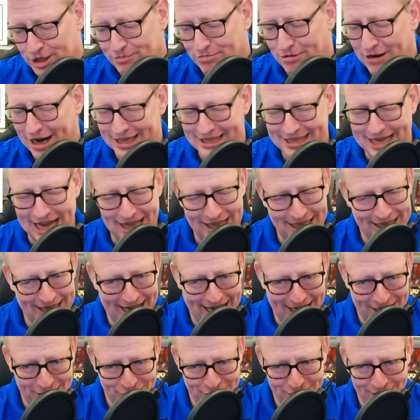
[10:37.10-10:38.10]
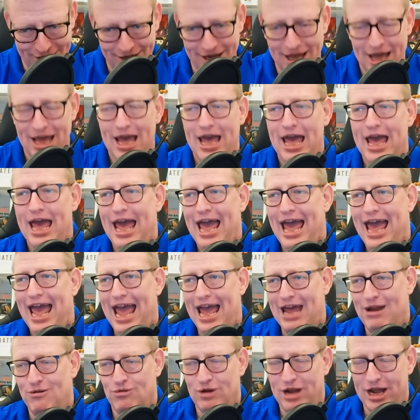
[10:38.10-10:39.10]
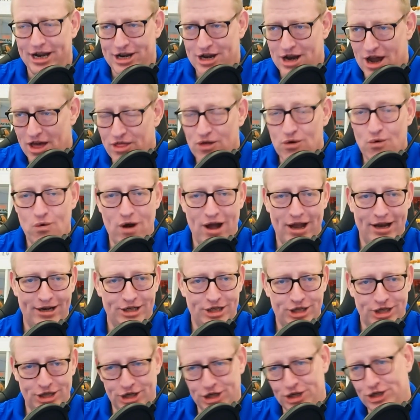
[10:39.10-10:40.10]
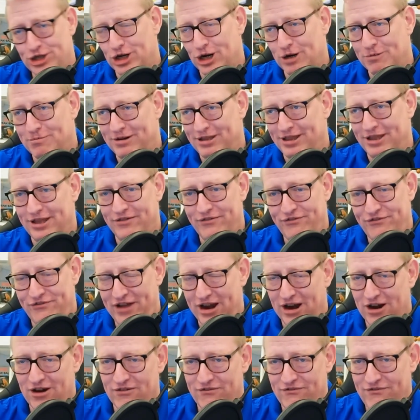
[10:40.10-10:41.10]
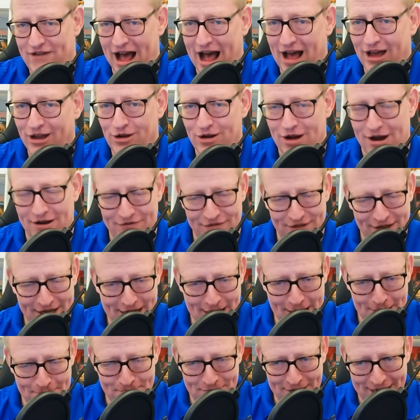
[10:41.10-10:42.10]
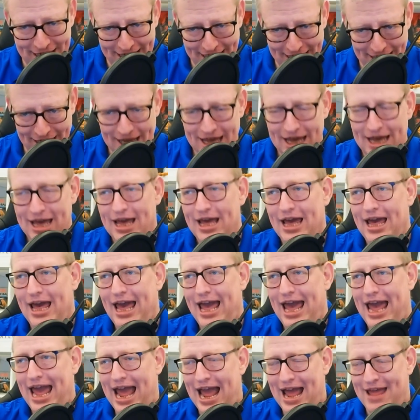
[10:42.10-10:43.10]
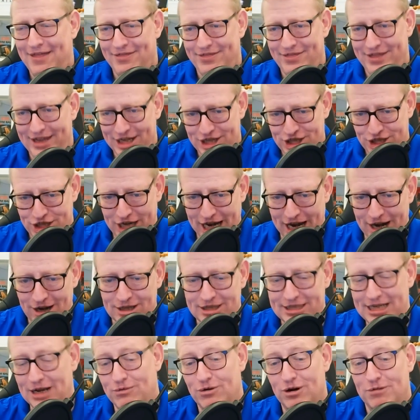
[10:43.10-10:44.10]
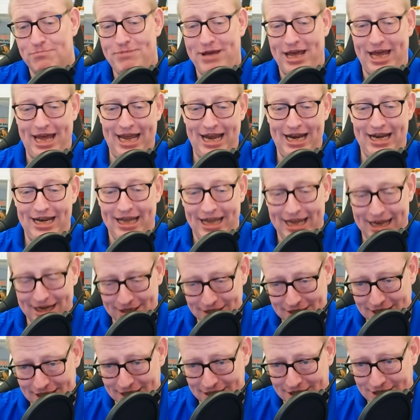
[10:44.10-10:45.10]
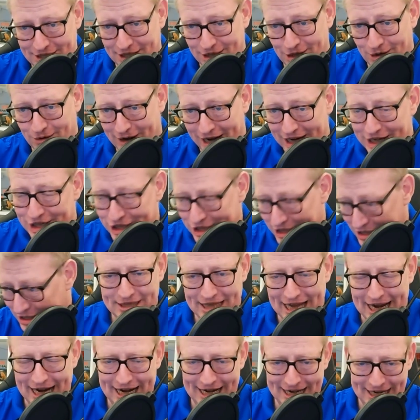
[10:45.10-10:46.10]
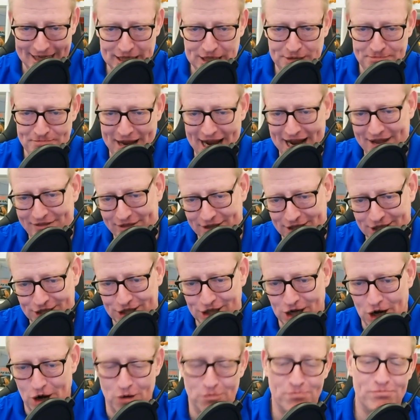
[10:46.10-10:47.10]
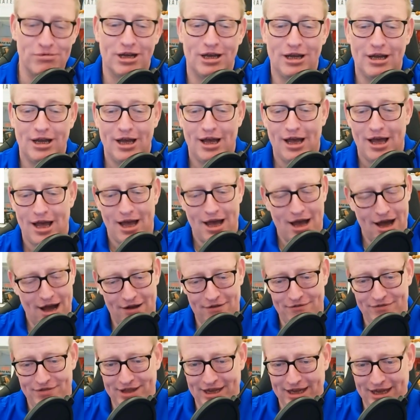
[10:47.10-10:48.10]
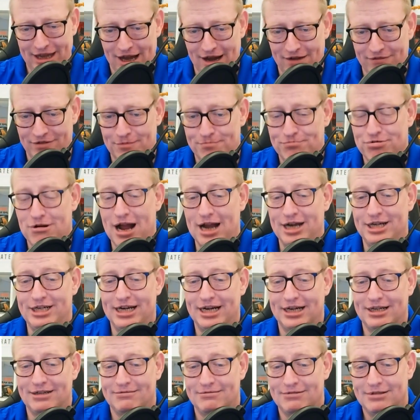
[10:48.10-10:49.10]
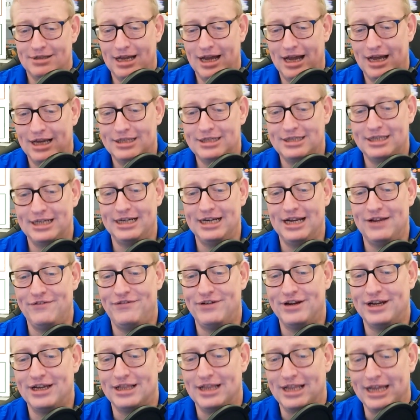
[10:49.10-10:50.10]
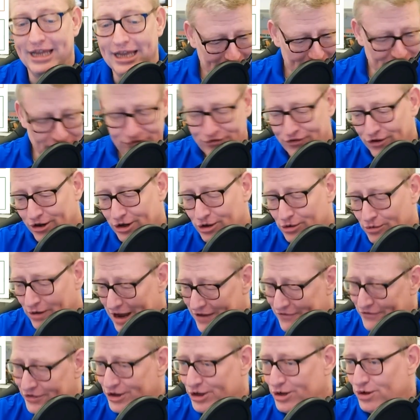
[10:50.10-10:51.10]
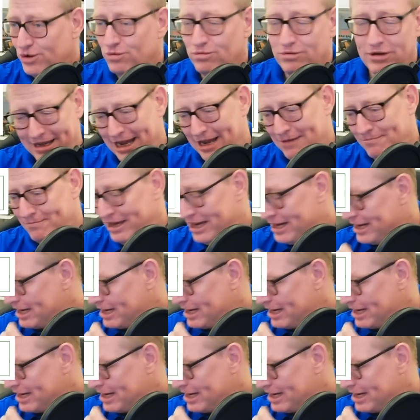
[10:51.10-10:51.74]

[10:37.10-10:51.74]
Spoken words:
price allocation and another one to determine the fair value of the company and the shares that were paid in consideration. That can expand the scope of the project significantly. Deferred revenue can be a